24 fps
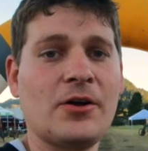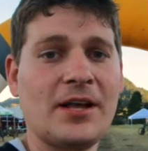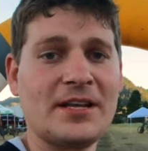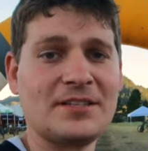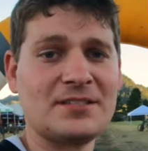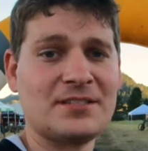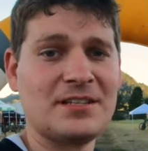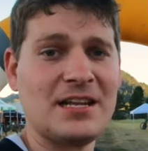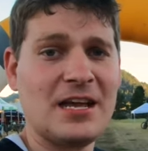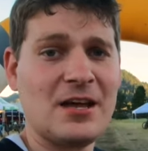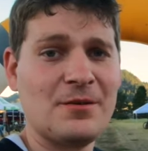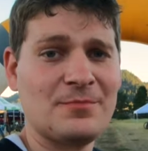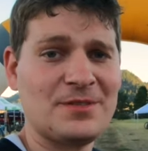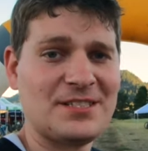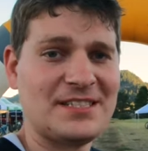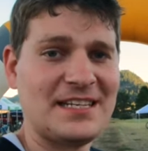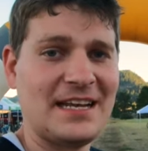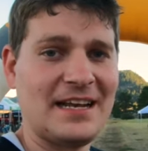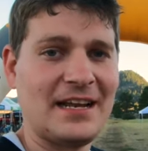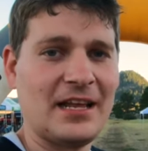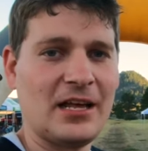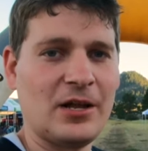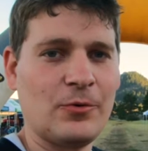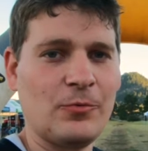Okay, so now I'm
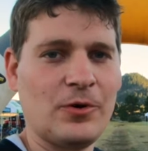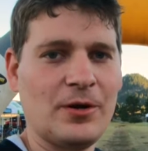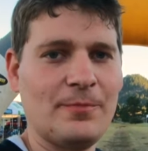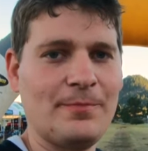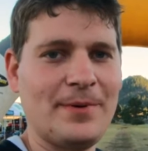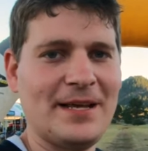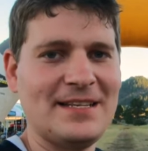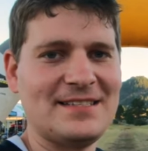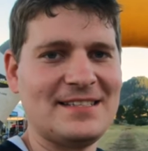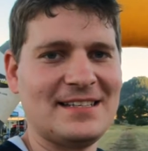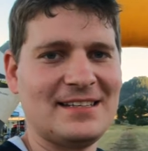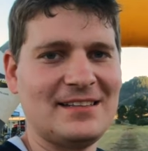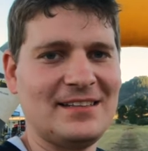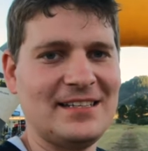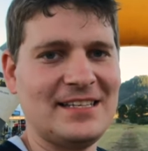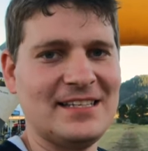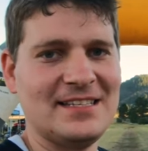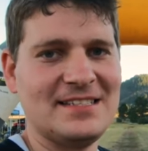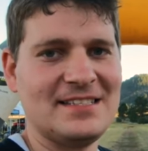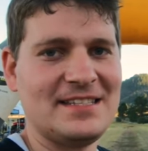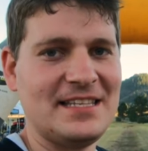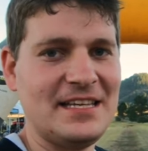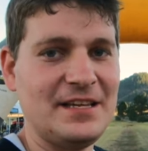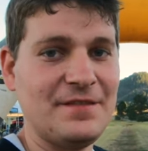standing on what
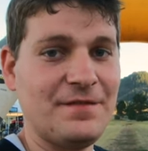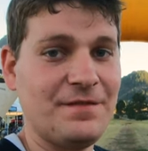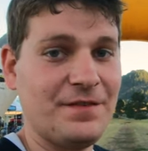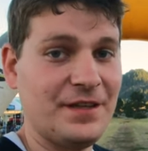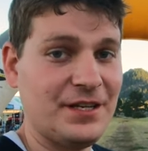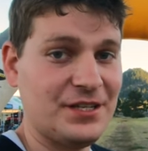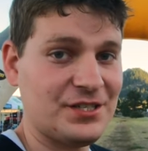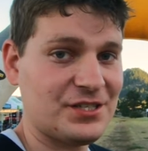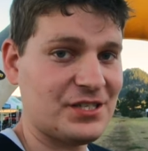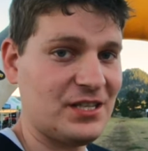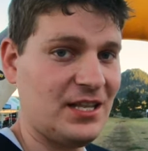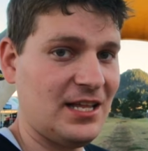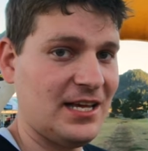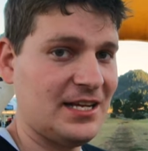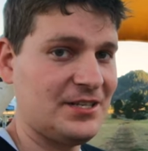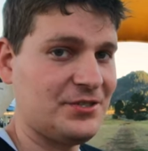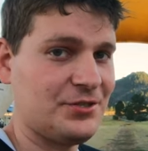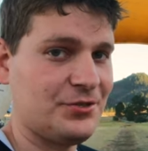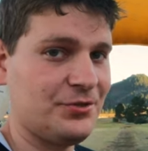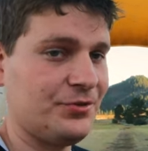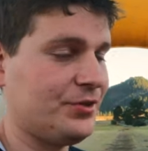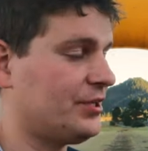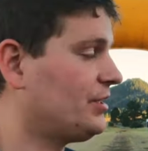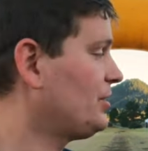basically is the finish
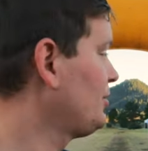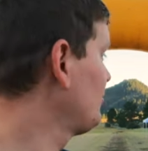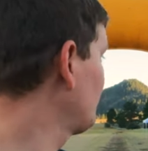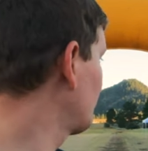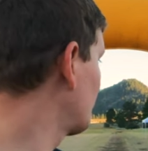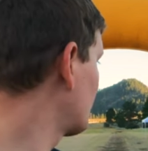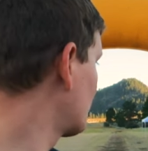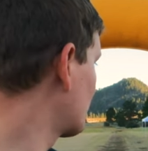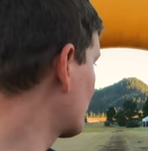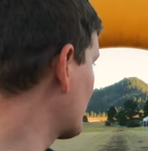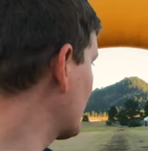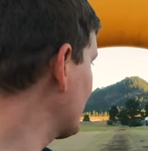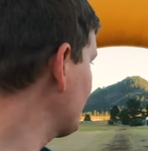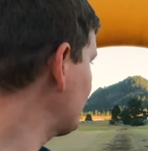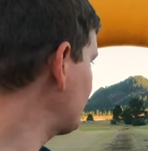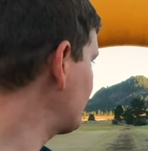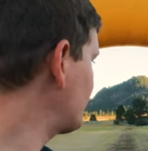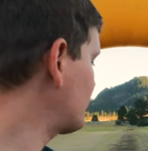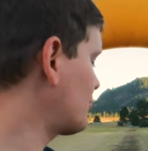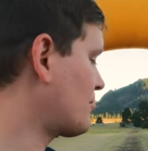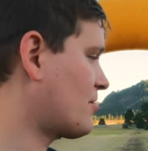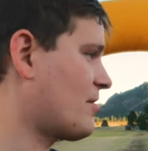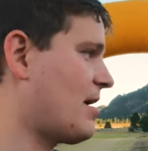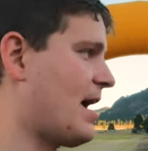line to the
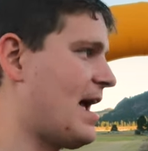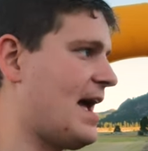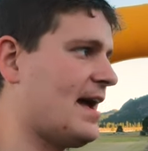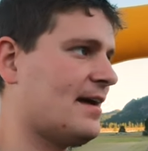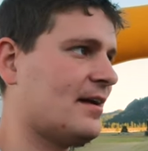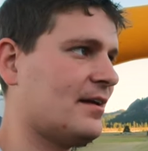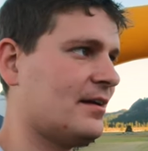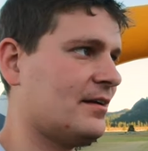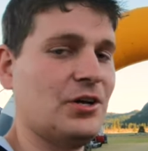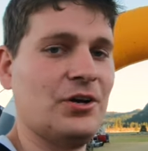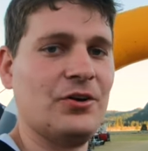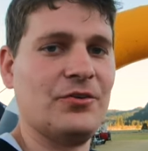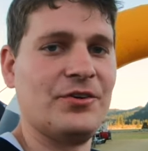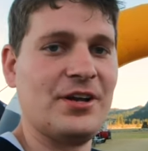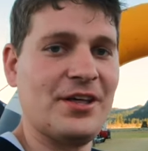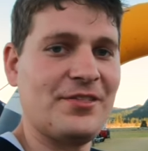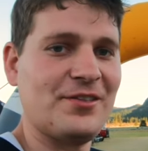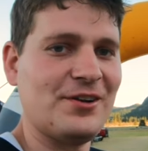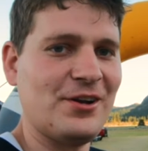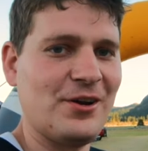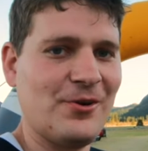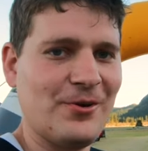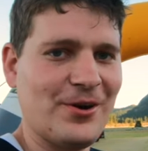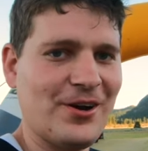racetrack. So
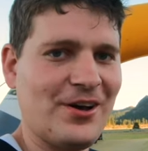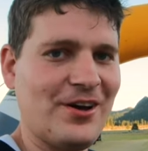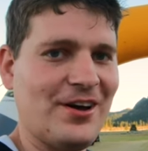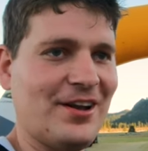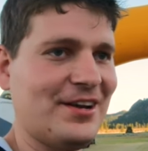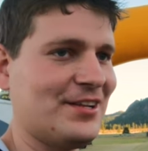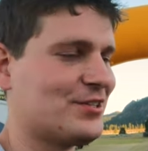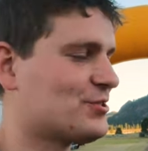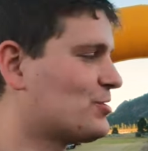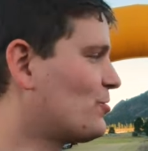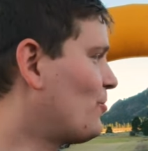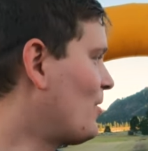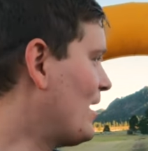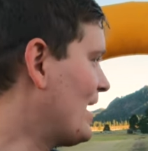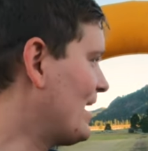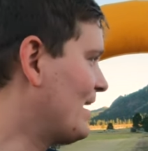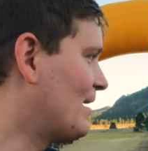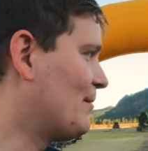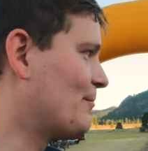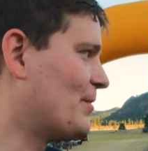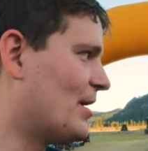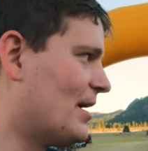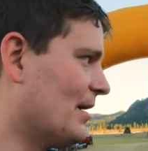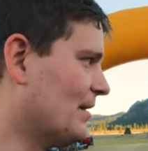nothing going on, it's
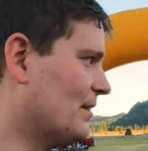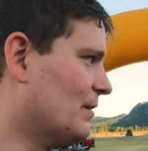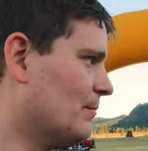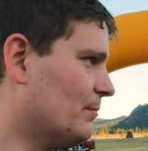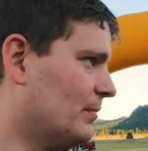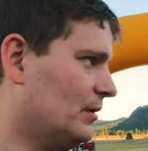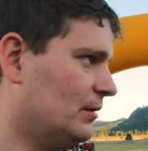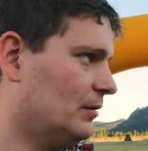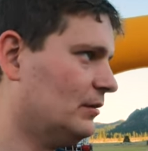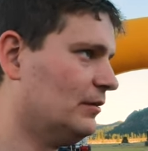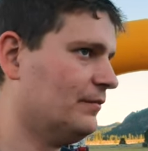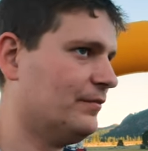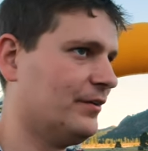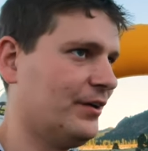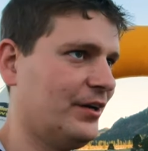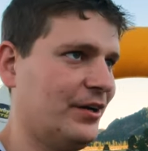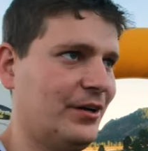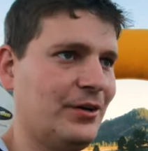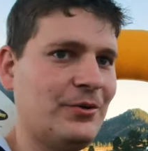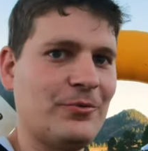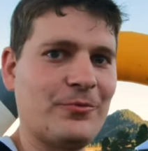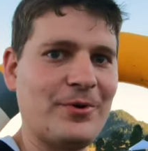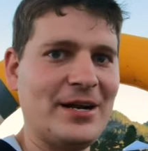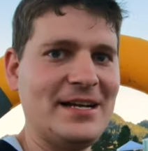quiet. I'm not in the middle of
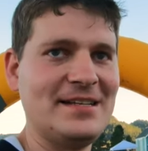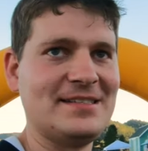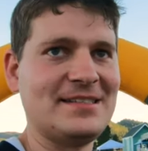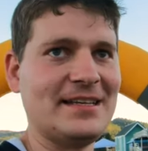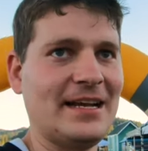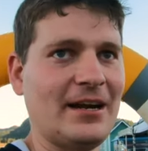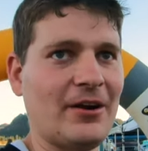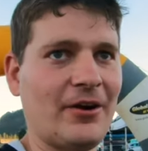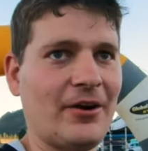a race